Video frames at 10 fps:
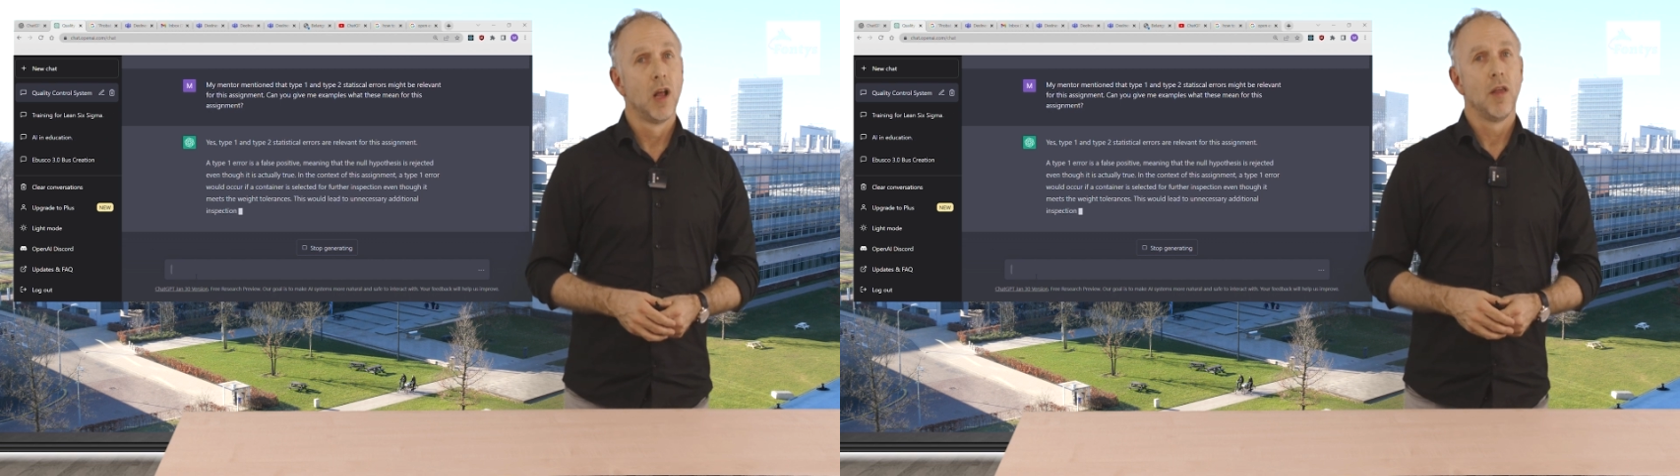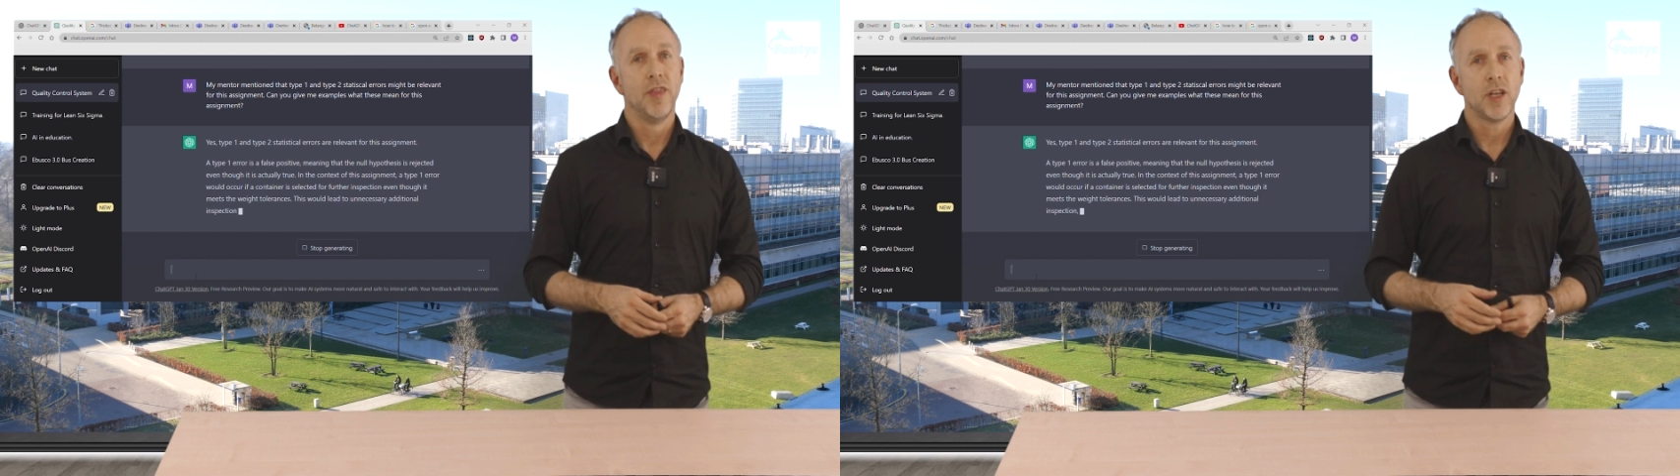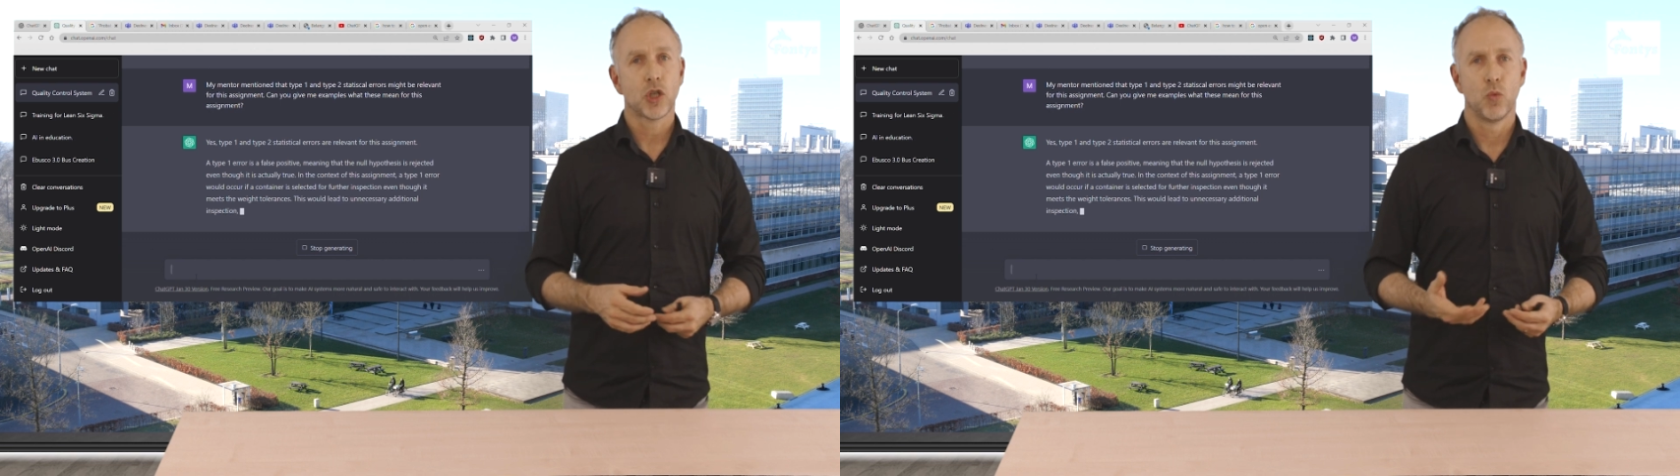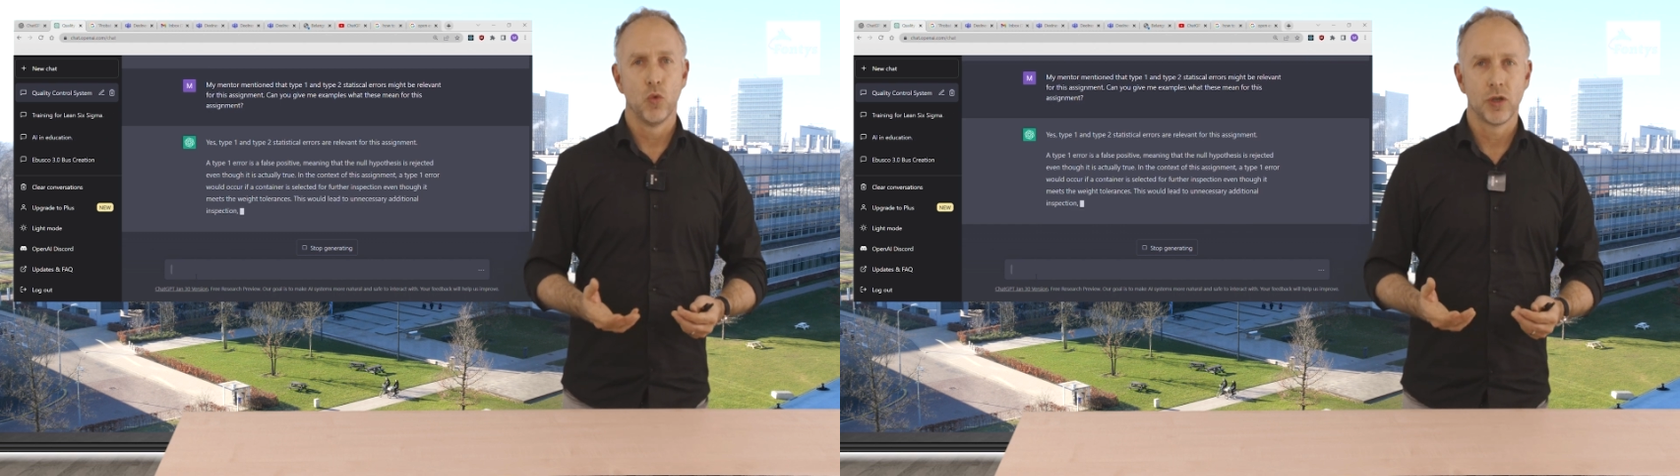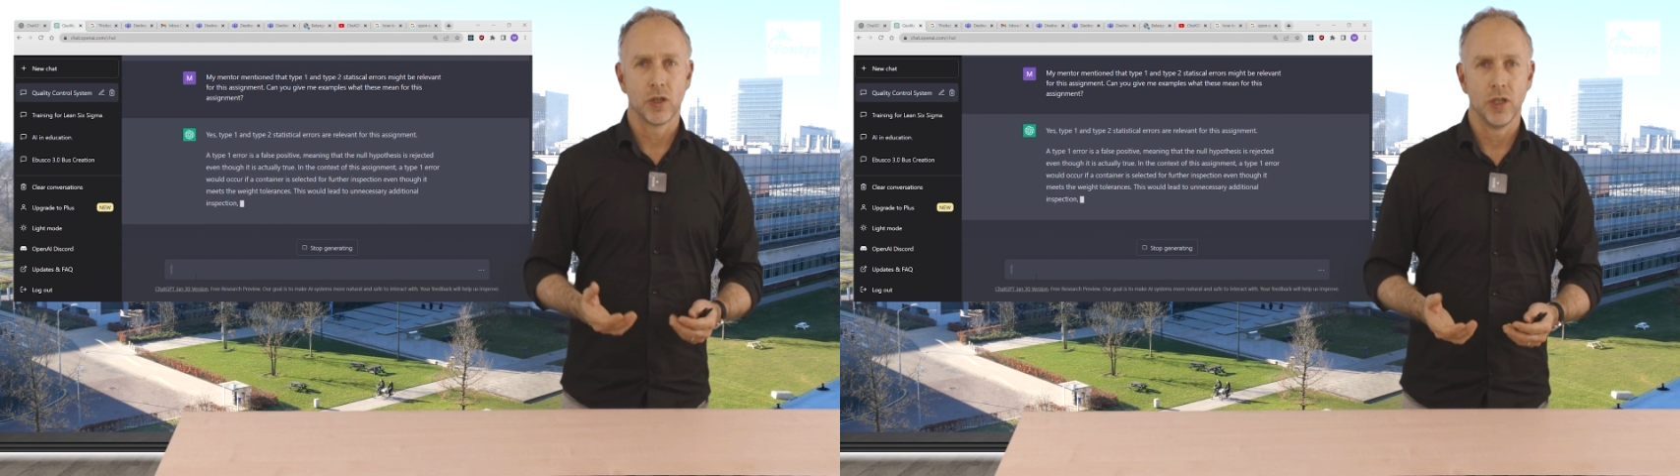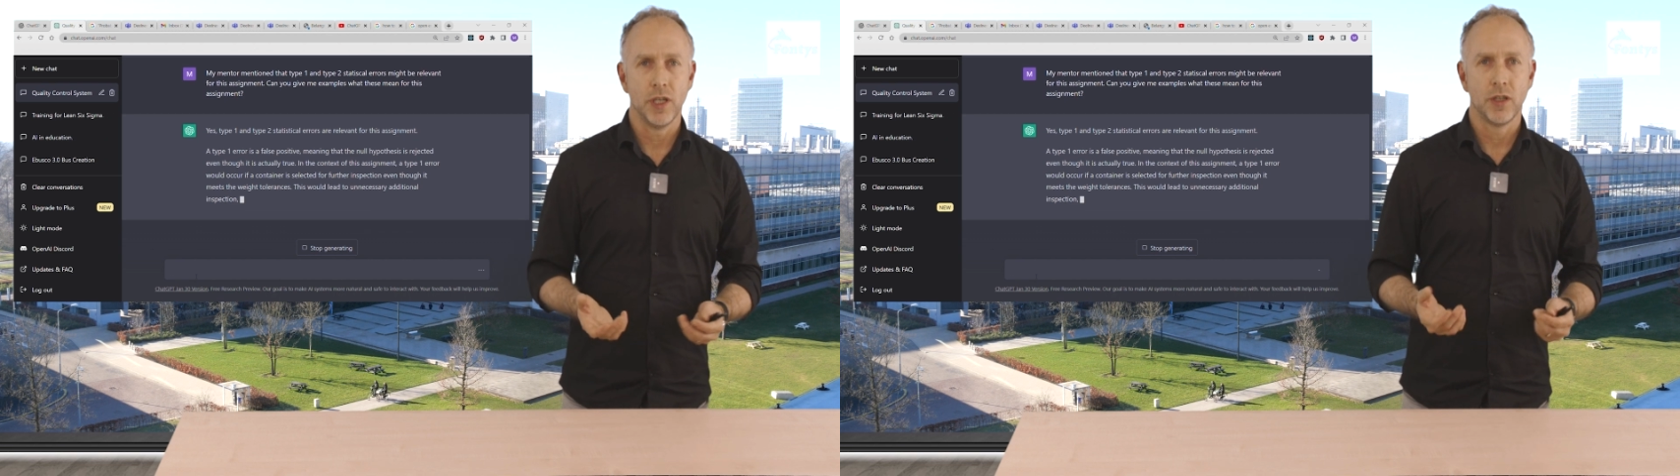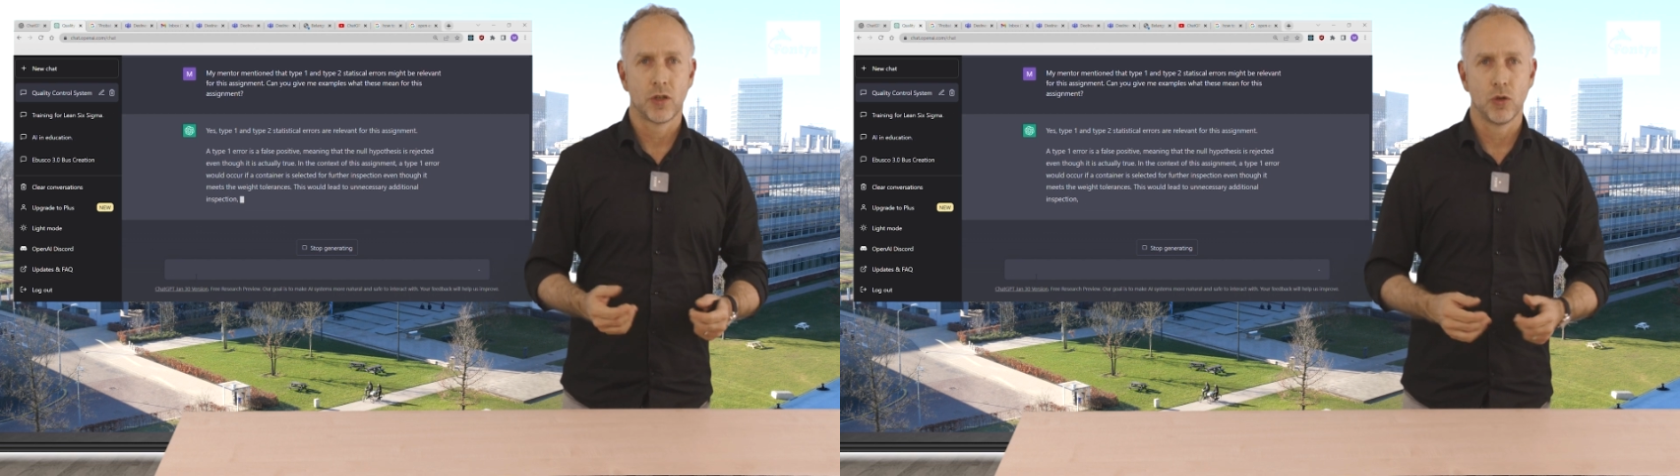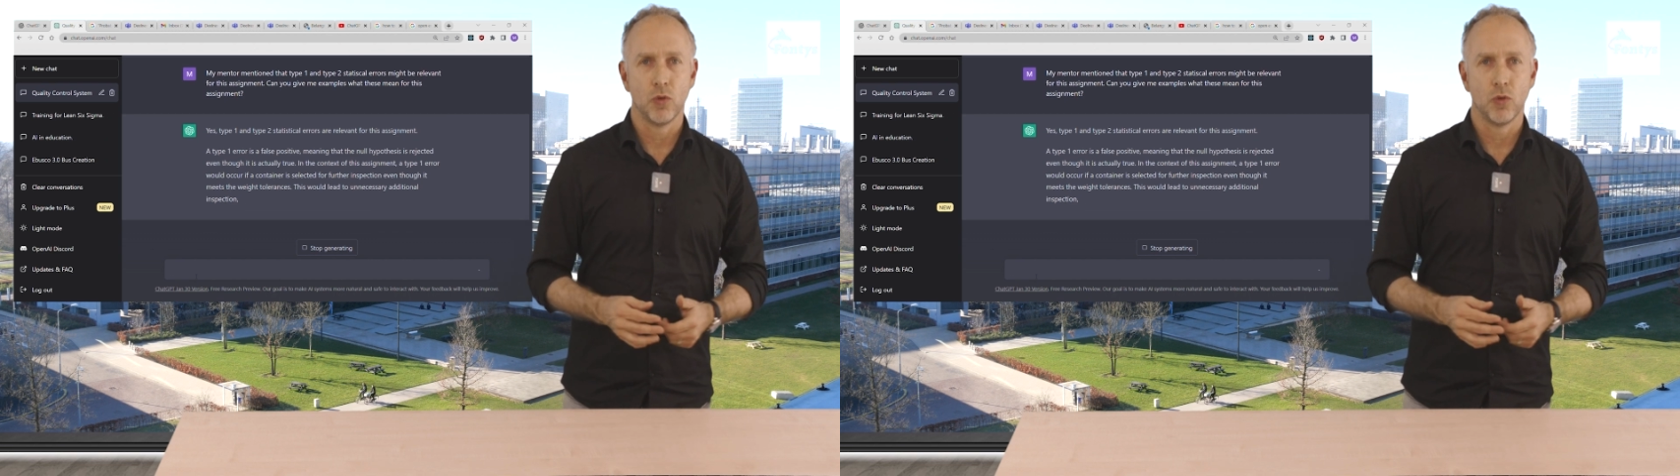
This would lead to